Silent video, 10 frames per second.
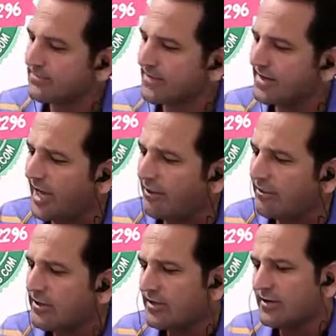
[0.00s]

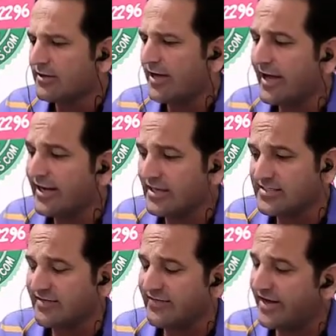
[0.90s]
Now n is
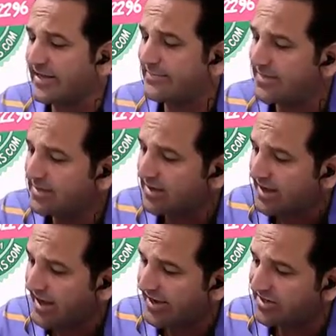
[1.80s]
the variable
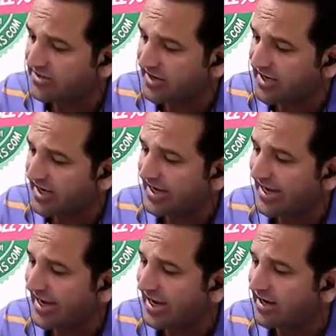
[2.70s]
and 3
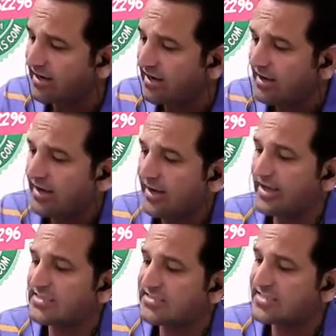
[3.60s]
again
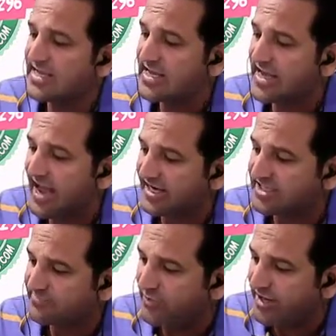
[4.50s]
is the
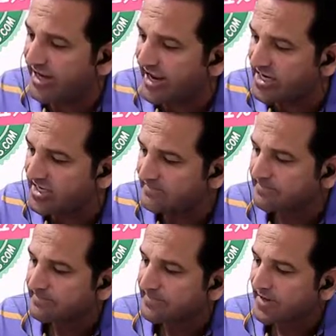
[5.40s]
exponent
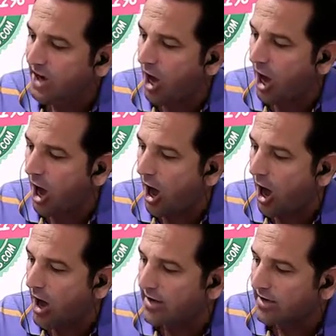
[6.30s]

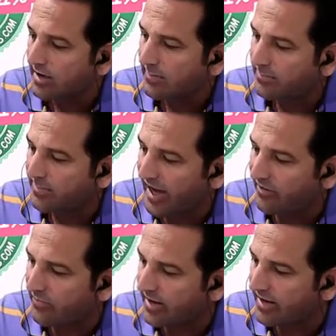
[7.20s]
or
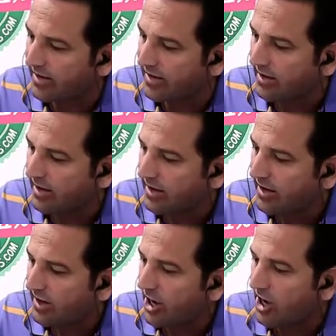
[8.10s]
power
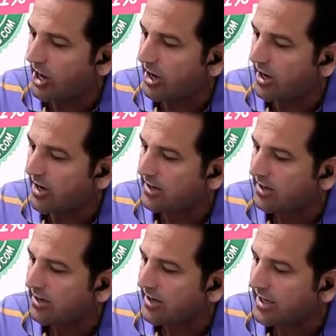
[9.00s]
or
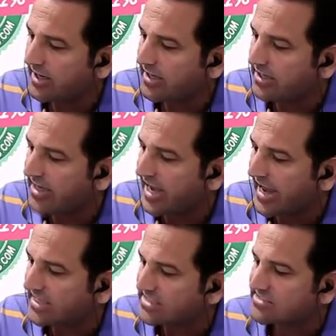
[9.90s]

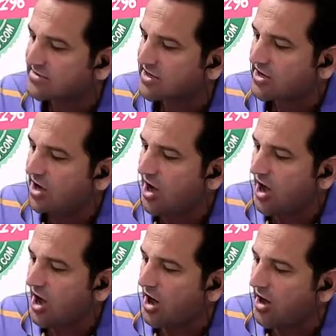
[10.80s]
index
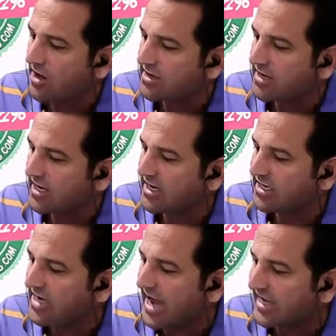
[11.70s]
or
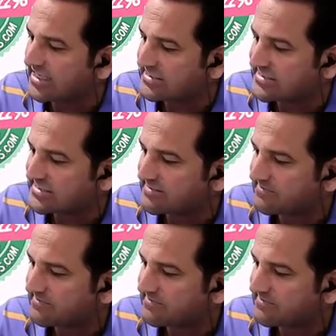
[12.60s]
indice.